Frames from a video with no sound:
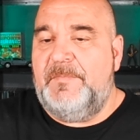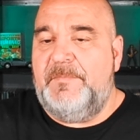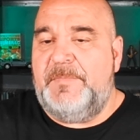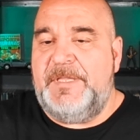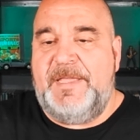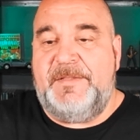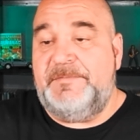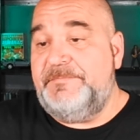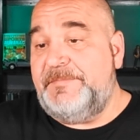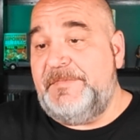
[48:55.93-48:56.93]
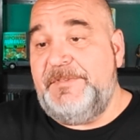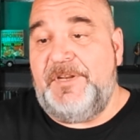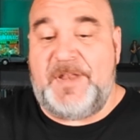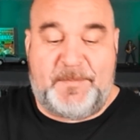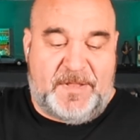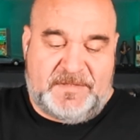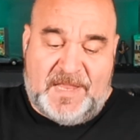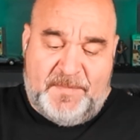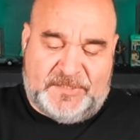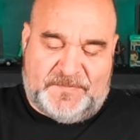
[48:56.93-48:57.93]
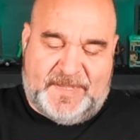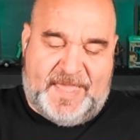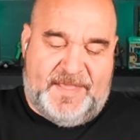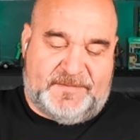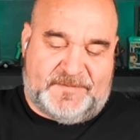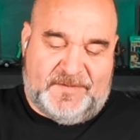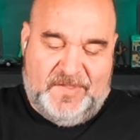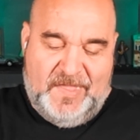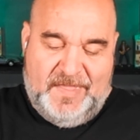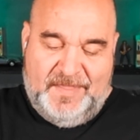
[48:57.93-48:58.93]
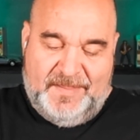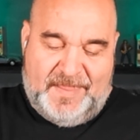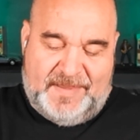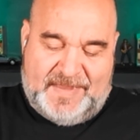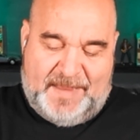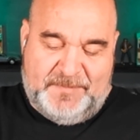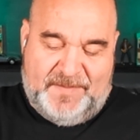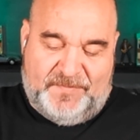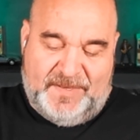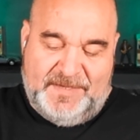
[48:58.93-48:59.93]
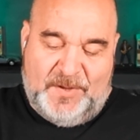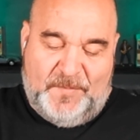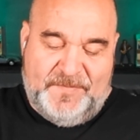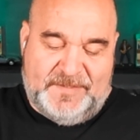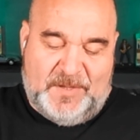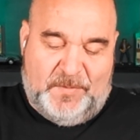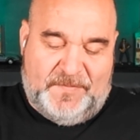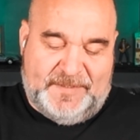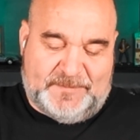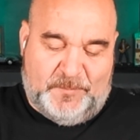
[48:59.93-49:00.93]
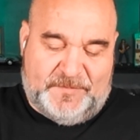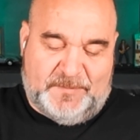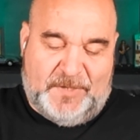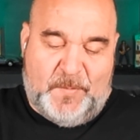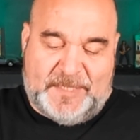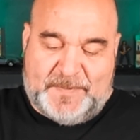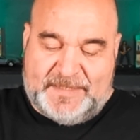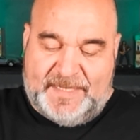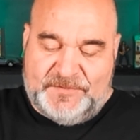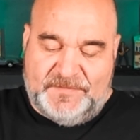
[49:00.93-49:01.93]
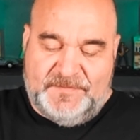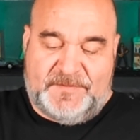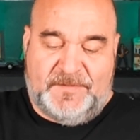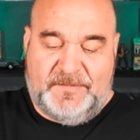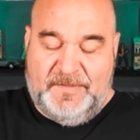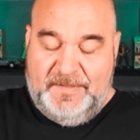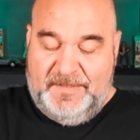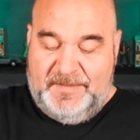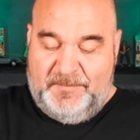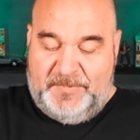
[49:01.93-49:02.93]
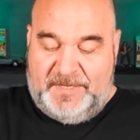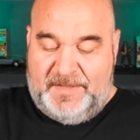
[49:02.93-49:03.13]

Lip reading: but yeah, you know, not much of a cast. I'm definitely going to go into this one with some low expectations, but